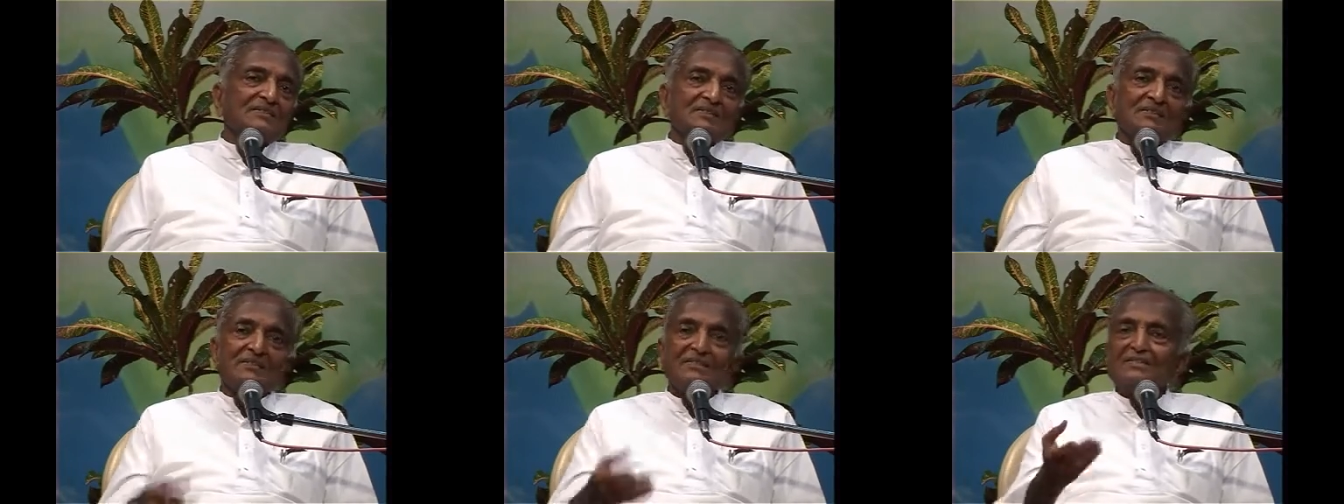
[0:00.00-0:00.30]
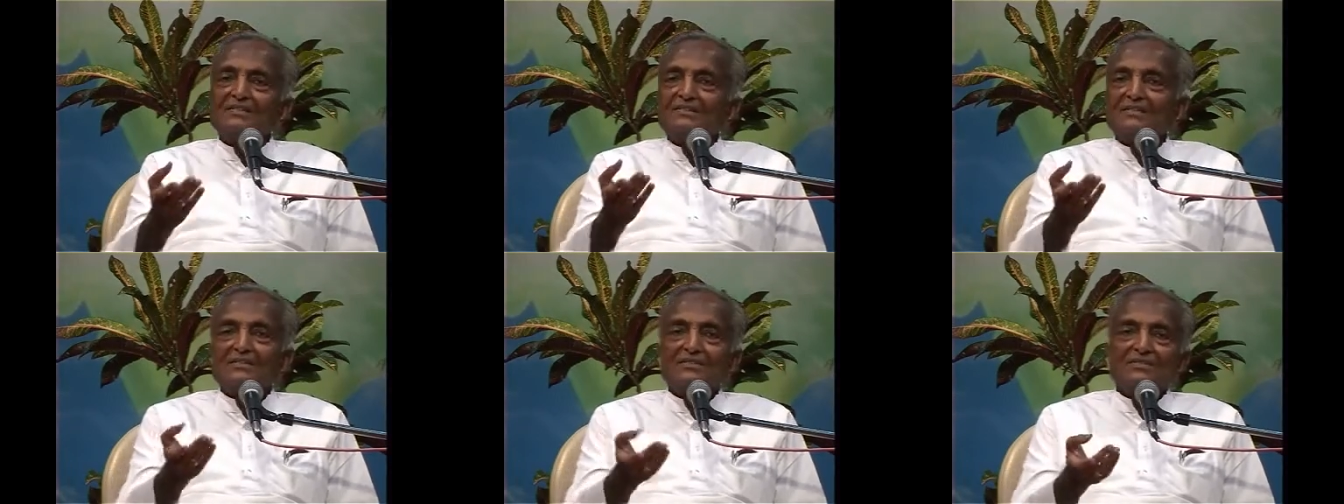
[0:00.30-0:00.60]

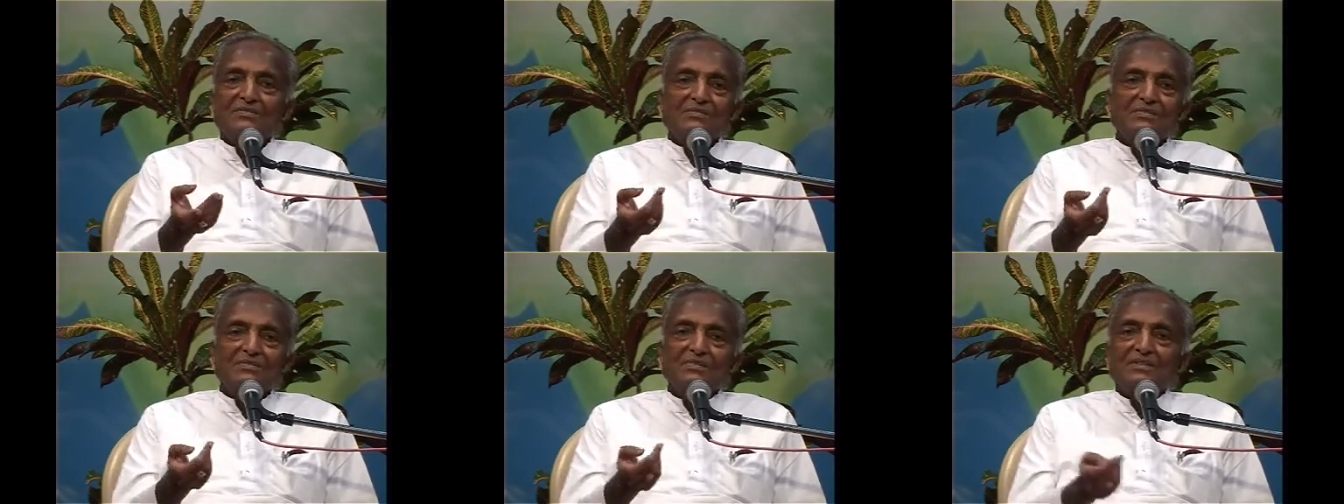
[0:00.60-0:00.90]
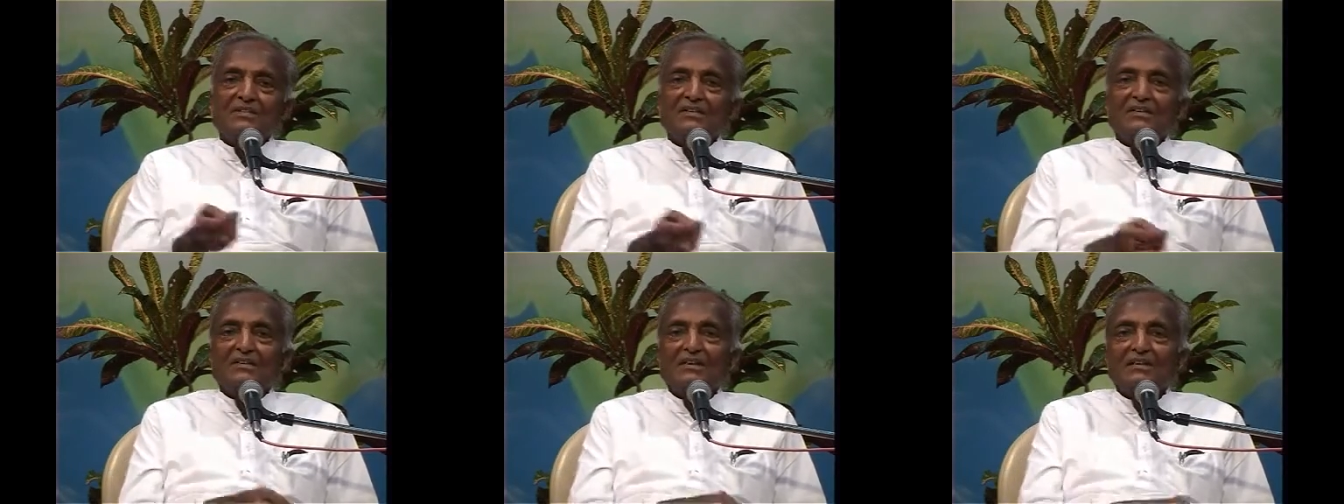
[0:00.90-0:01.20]
Just as
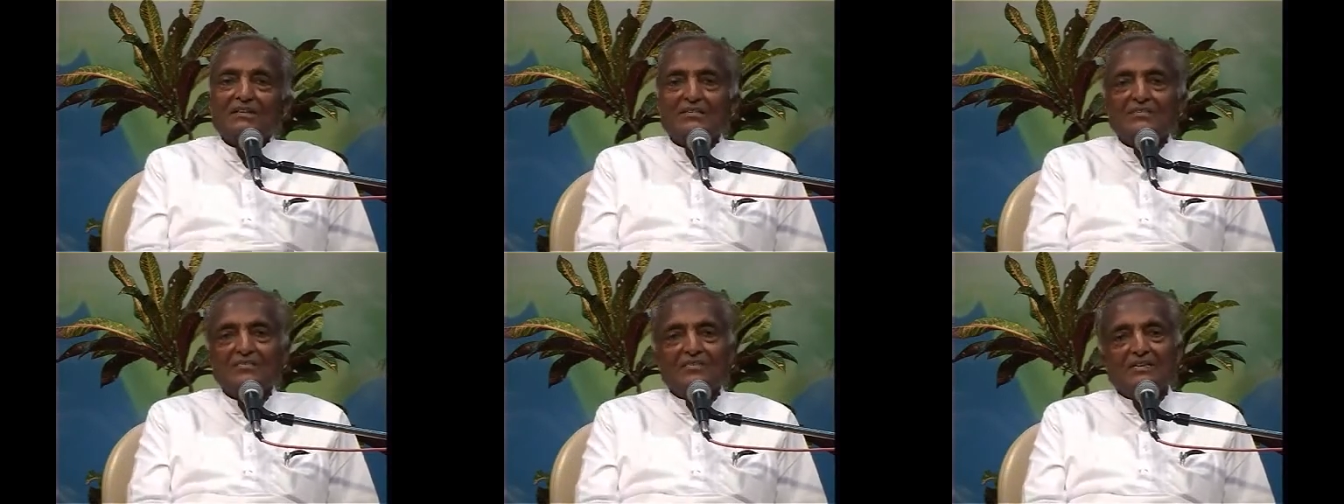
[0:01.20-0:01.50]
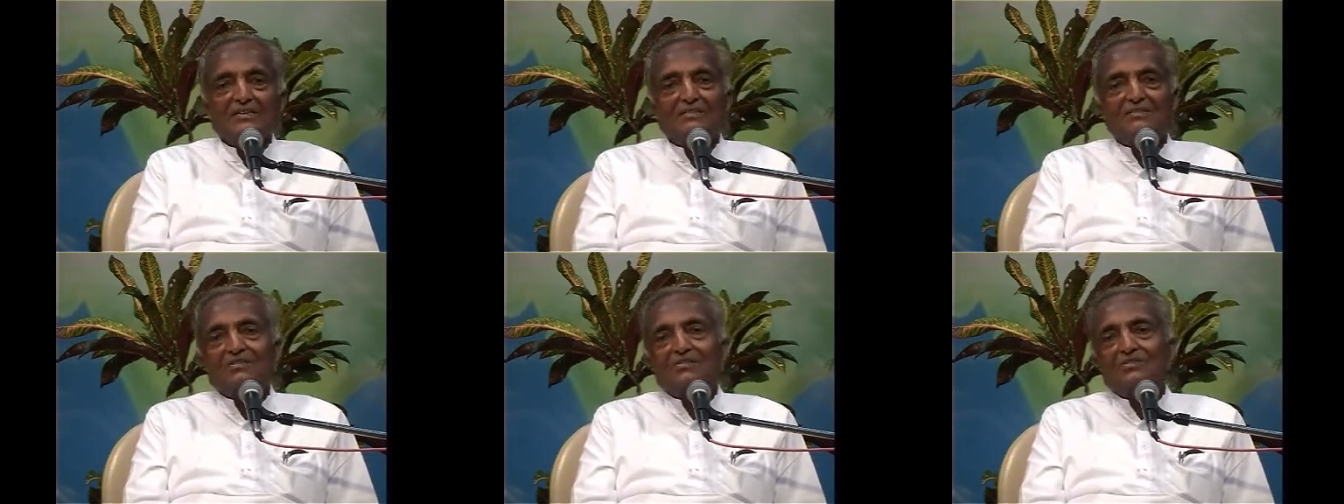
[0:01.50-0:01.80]
in the
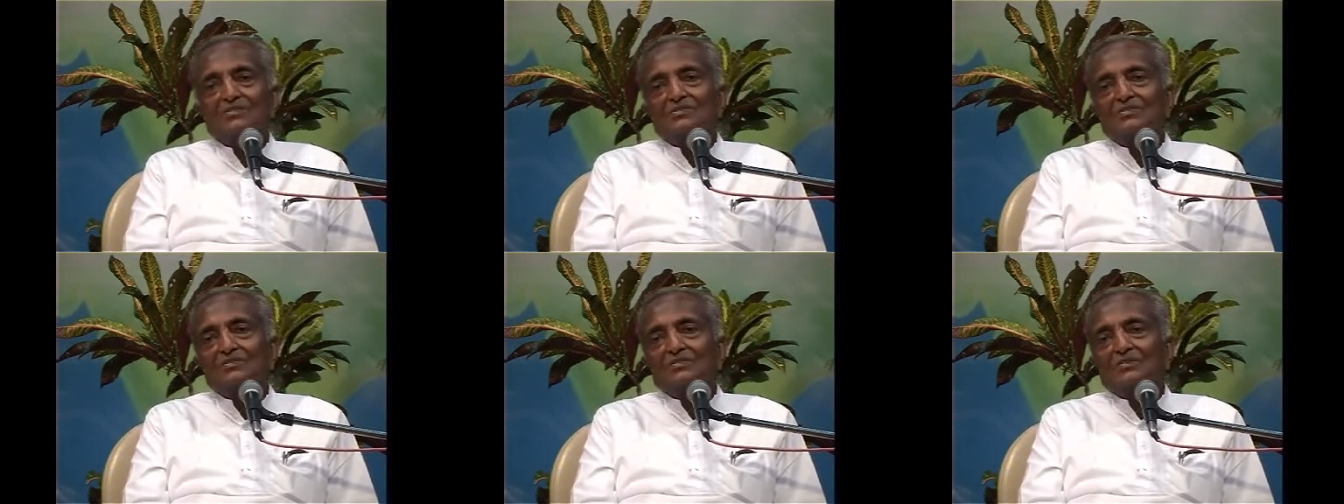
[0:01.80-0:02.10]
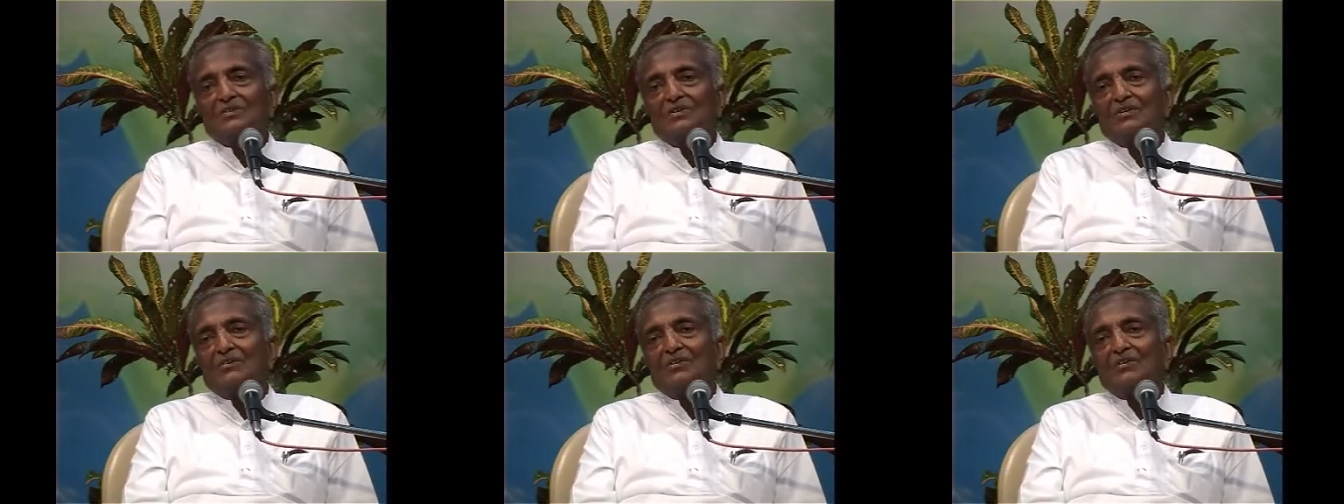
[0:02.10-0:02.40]
West also
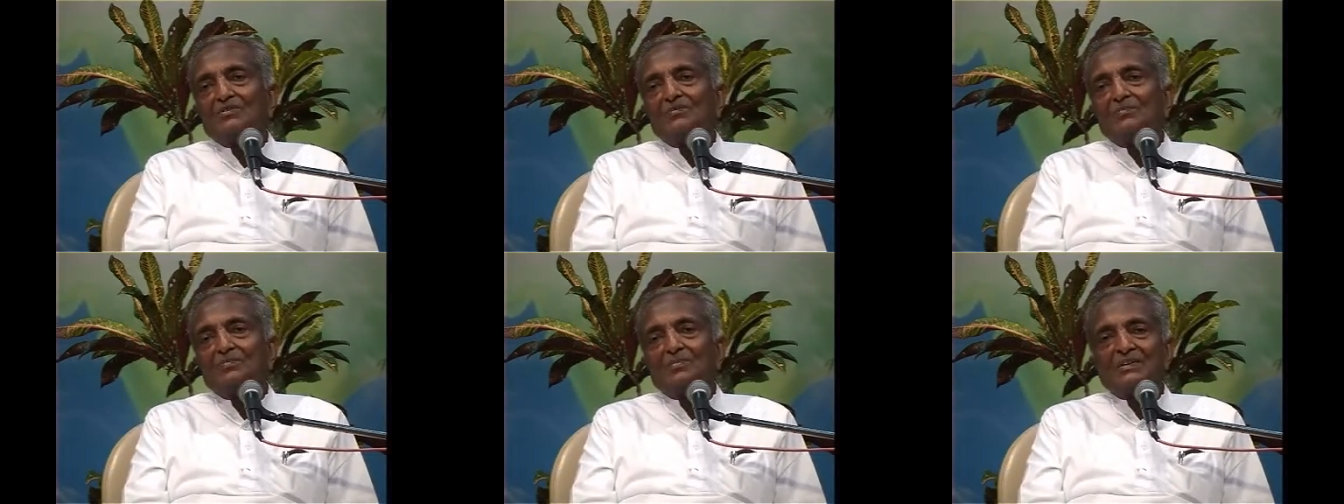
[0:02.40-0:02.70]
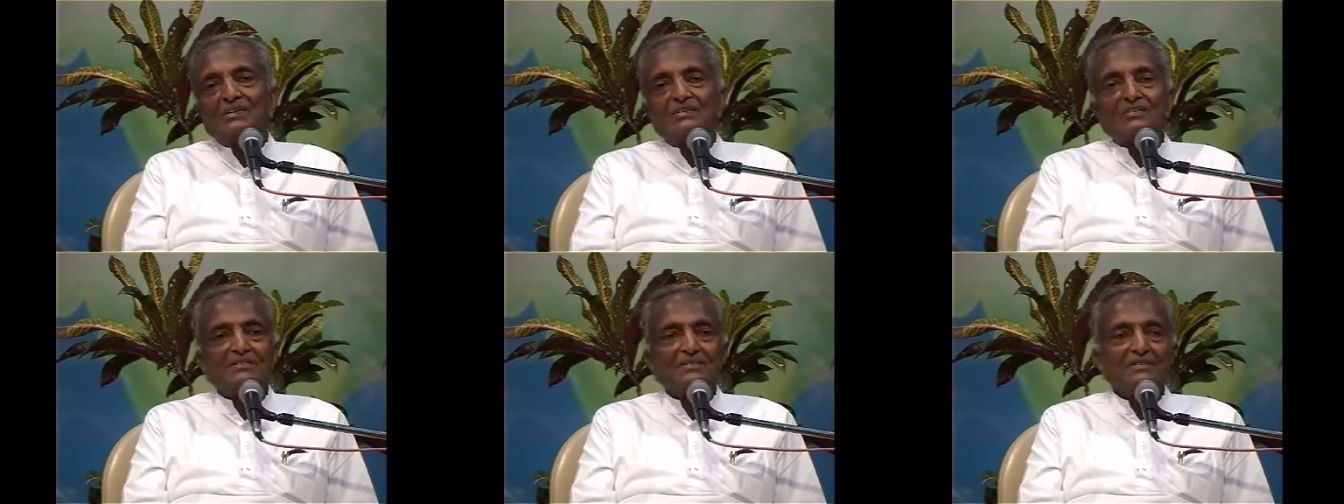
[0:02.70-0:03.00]
you have got
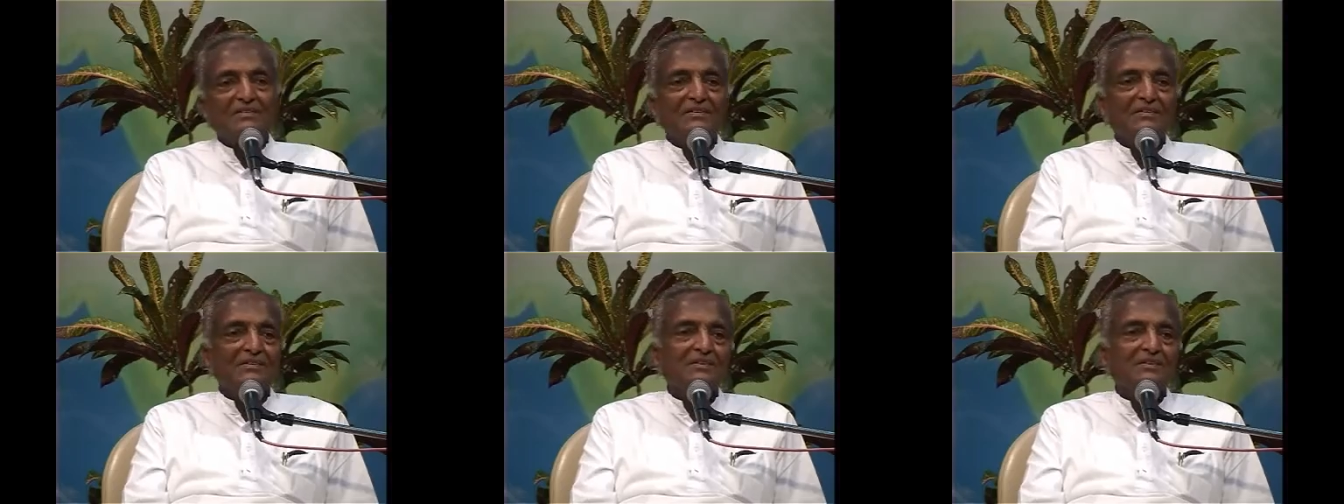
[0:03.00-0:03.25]
priests,